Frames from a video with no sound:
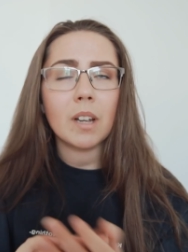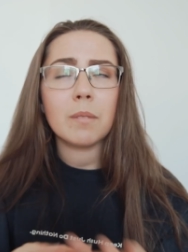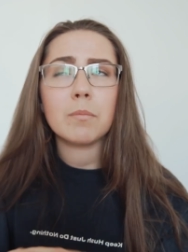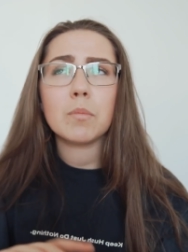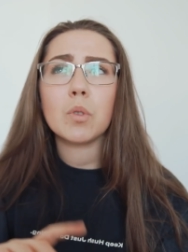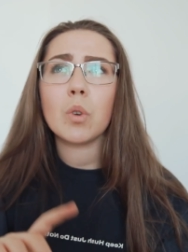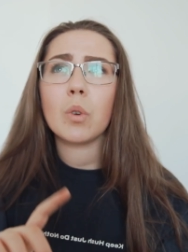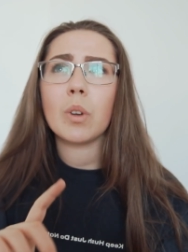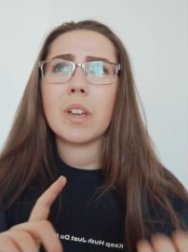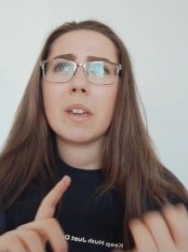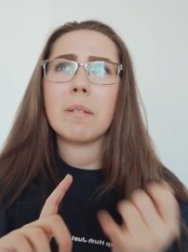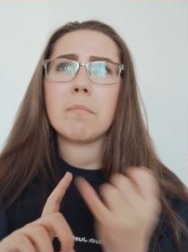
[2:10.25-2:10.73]
I'm
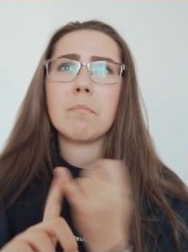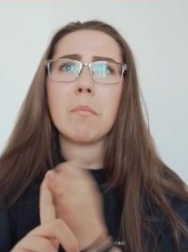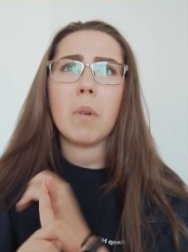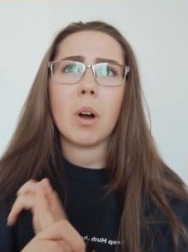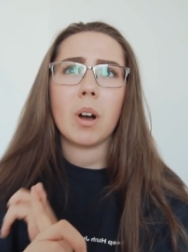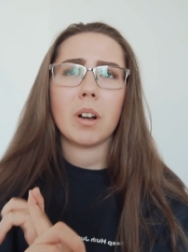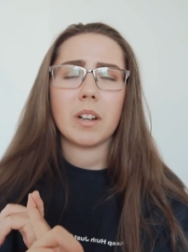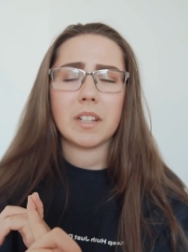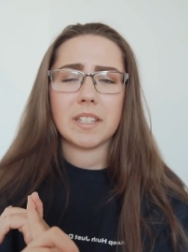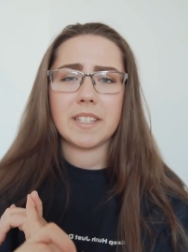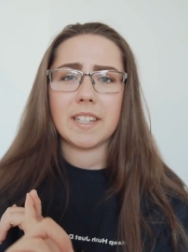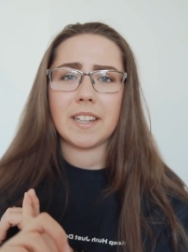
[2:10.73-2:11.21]
talking
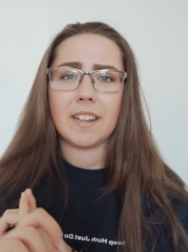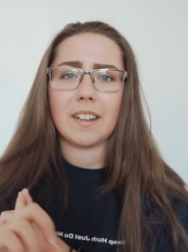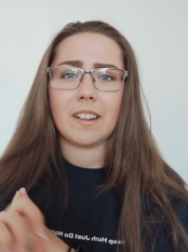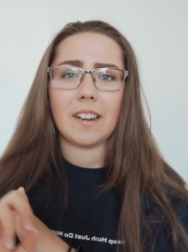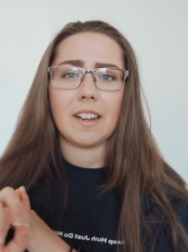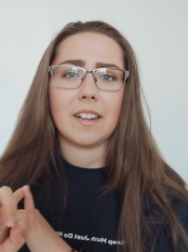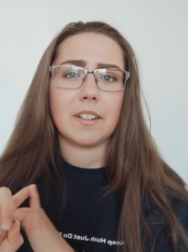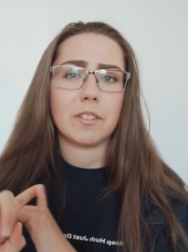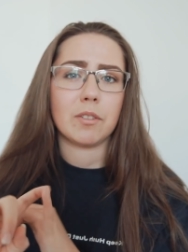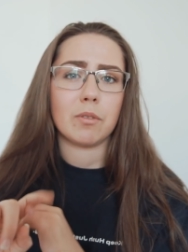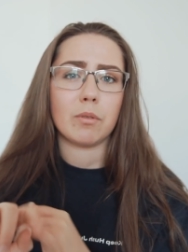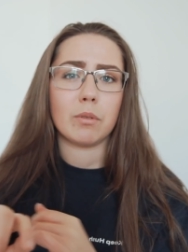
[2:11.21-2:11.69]
marketing
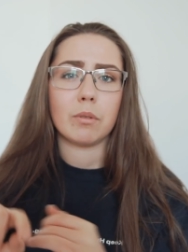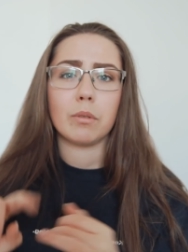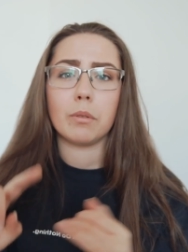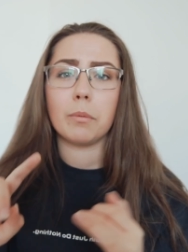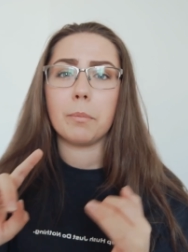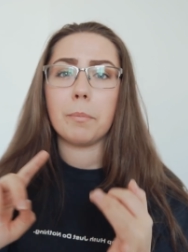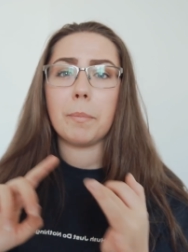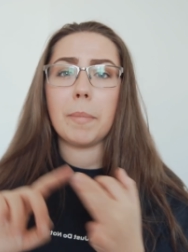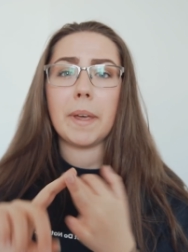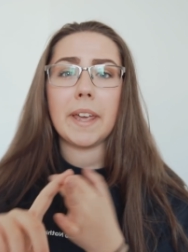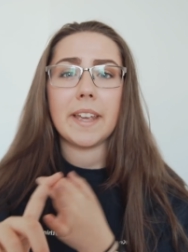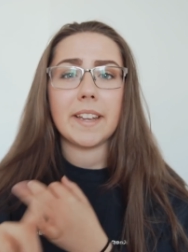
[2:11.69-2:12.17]

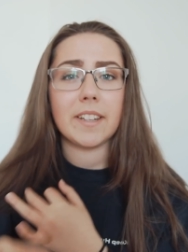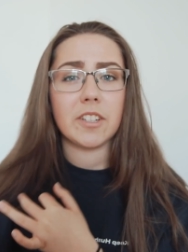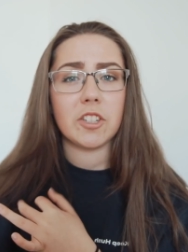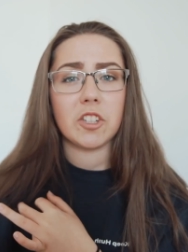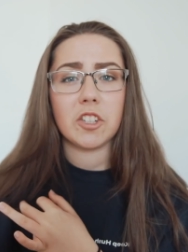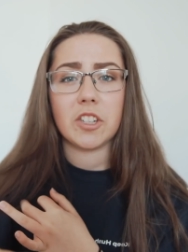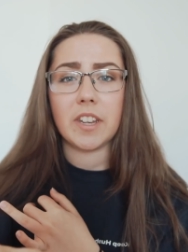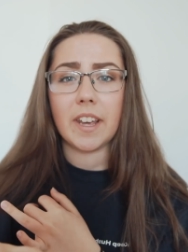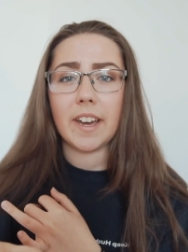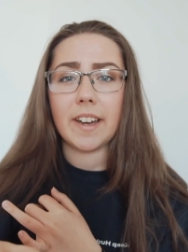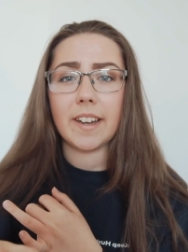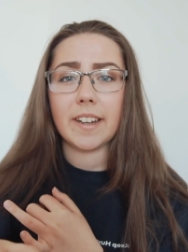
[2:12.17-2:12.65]
collateral,
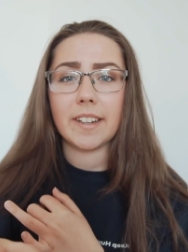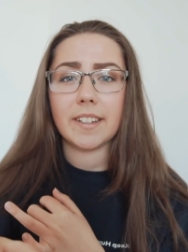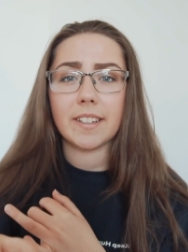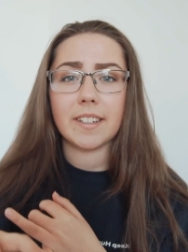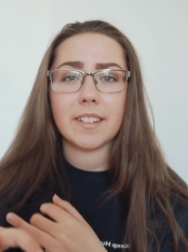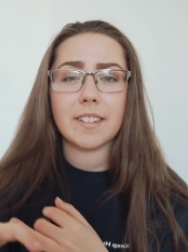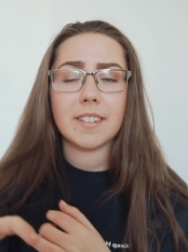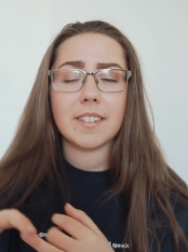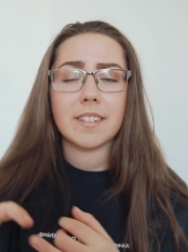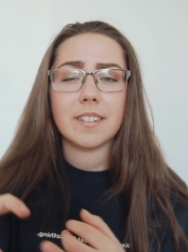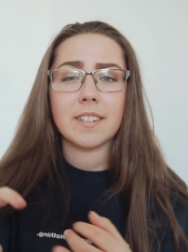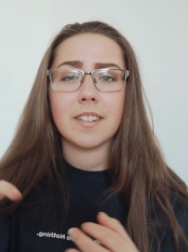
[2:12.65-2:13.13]
pitch
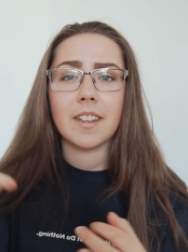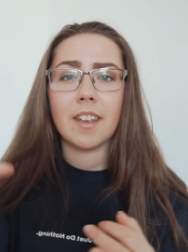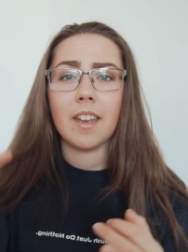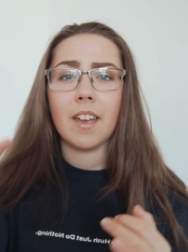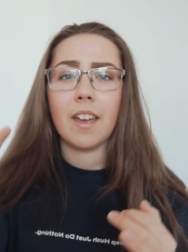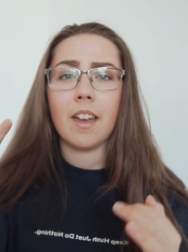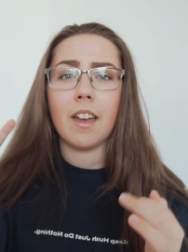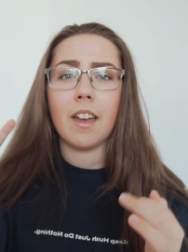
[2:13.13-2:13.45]
decks,